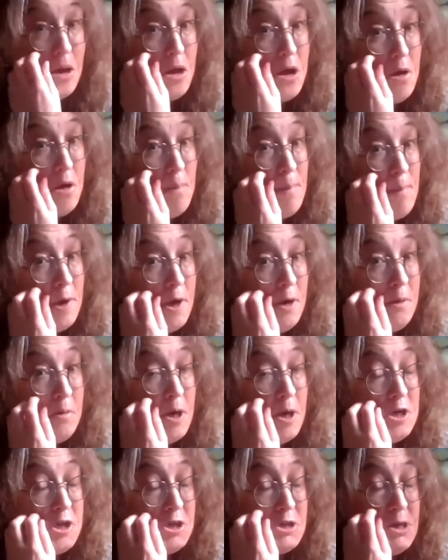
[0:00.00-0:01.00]
But I
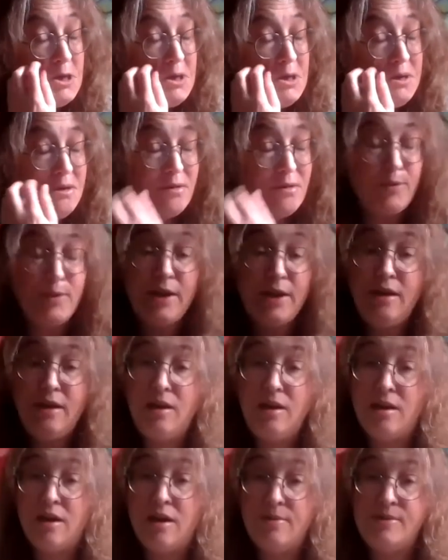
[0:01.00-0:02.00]
went in
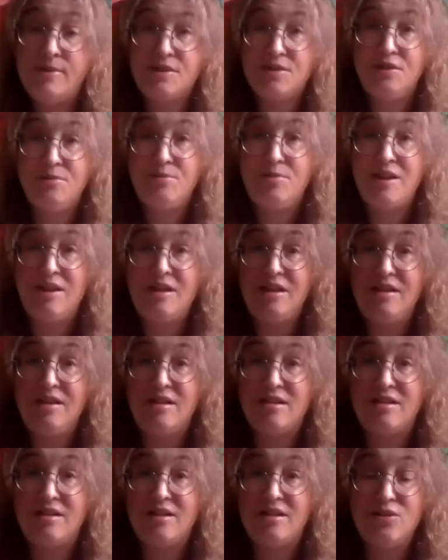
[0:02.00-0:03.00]
thinking I was going to be
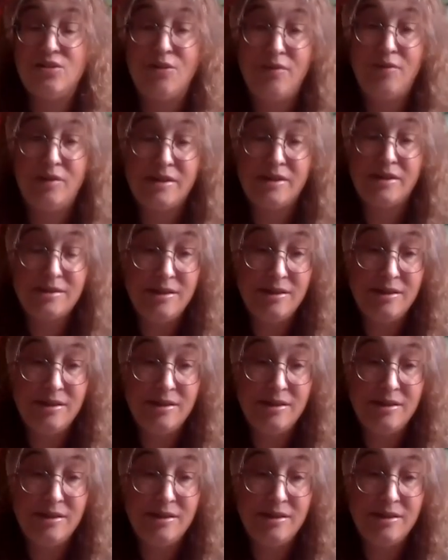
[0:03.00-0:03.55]
a novelist,